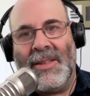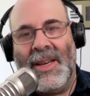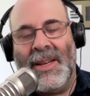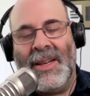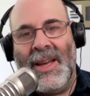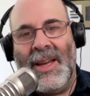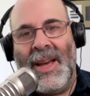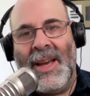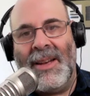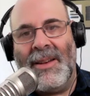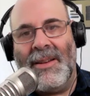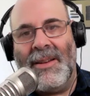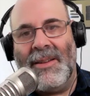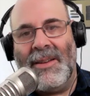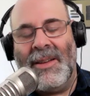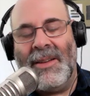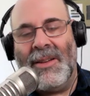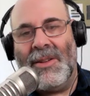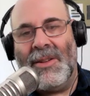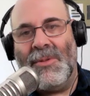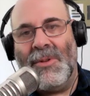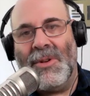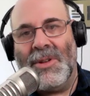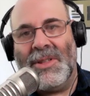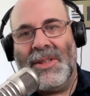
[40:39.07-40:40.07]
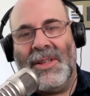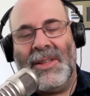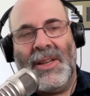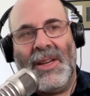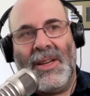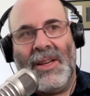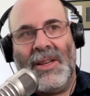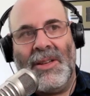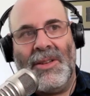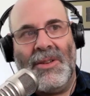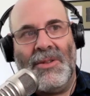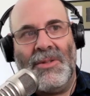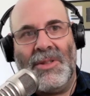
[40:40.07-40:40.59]
And the worst thing you
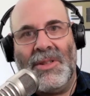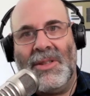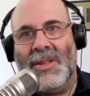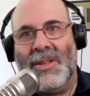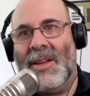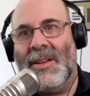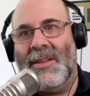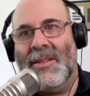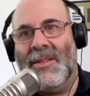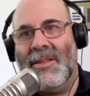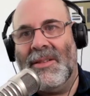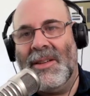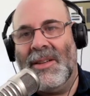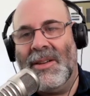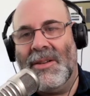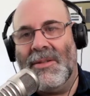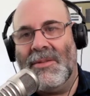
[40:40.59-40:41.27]
can do is send,